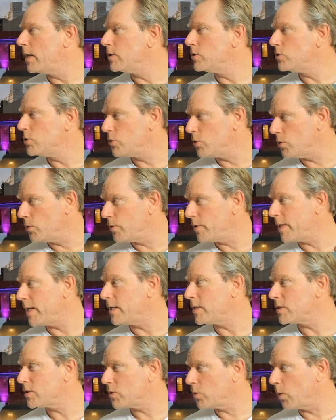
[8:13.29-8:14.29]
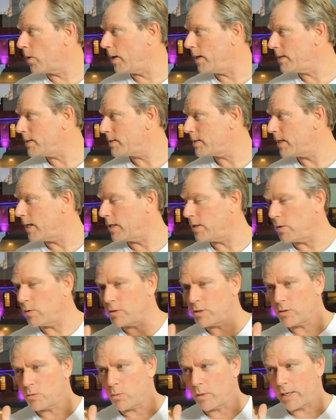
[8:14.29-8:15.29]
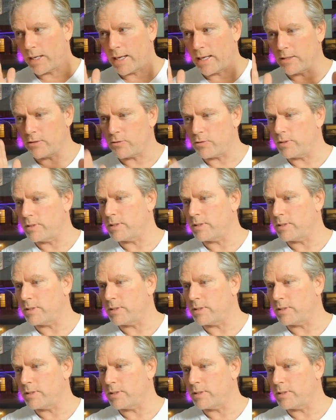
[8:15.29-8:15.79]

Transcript: do things twice and you just want to enter it and